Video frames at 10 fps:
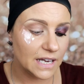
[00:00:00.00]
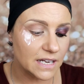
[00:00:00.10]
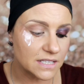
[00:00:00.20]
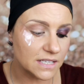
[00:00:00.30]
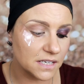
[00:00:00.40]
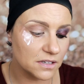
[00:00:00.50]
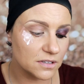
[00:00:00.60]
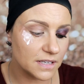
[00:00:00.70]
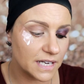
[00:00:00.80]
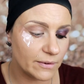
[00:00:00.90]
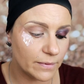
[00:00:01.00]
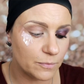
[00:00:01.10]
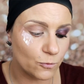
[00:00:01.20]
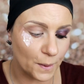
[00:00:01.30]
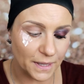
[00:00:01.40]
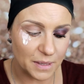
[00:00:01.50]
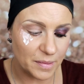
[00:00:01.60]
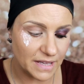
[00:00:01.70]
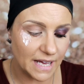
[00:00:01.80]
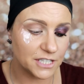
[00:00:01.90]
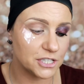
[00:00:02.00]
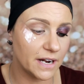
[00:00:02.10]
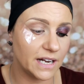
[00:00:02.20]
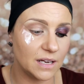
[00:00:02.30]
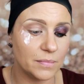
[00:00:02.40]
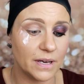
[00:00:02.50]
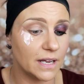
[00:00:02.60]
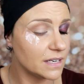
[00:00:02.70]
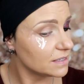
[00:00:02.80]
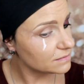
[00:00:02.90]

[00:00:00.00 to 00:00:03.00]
It doesn't look like it would really be that shiny, but